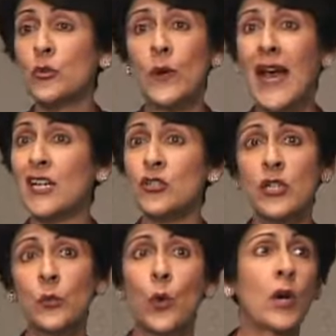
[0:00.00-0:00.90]
who
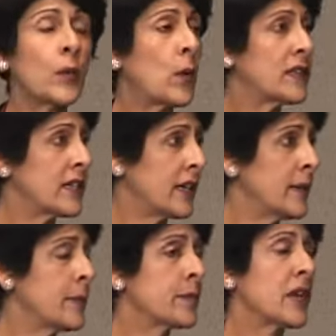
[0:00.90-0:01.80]
actually woke up one day
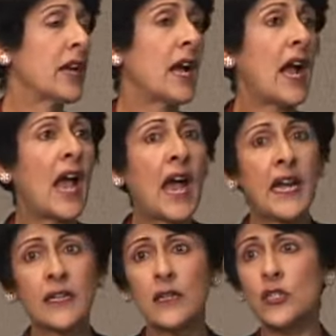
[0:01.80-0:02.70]

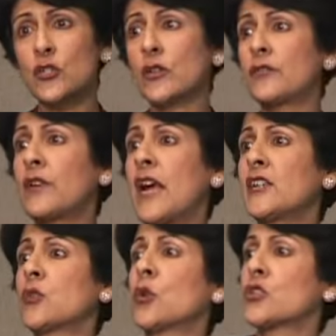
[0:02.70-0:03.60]
and took a flight
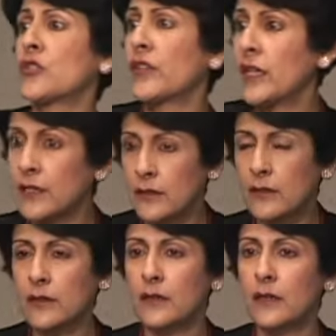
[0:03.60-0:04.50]
to Costa Rica
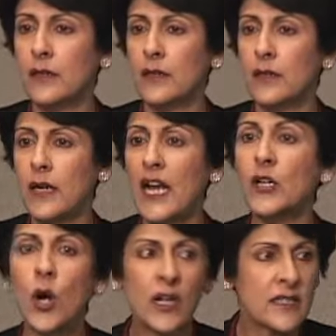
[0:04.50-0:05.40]

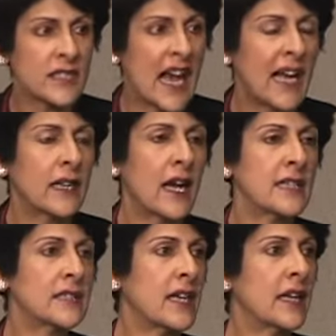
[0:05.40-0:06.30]
and called his dad
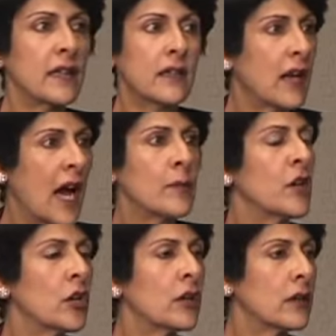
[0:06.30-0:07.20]
and said, I'm
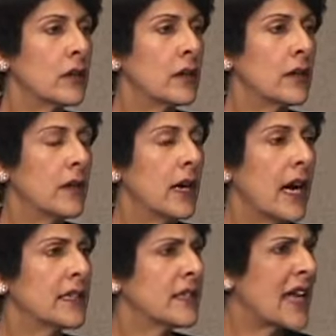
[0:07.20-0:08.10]
here.
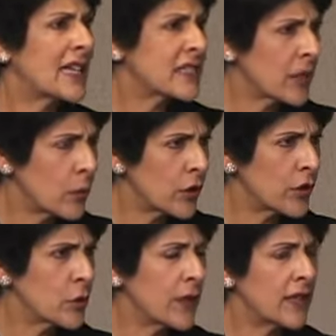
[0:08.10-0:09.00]
And the dad's like, What are
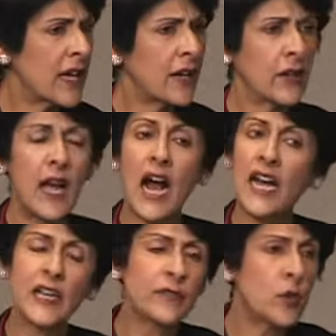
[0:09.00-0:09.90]
you doing there? I
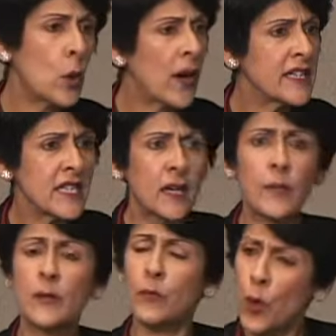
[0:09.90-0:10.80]
have no idea,
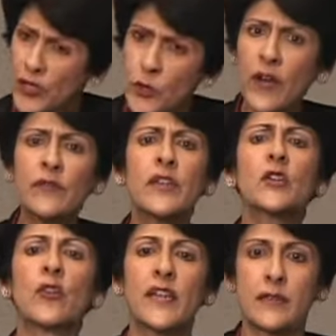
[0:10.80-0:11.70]
but boy, do I feel
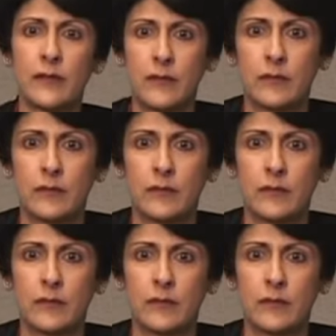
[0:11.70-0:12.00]
great.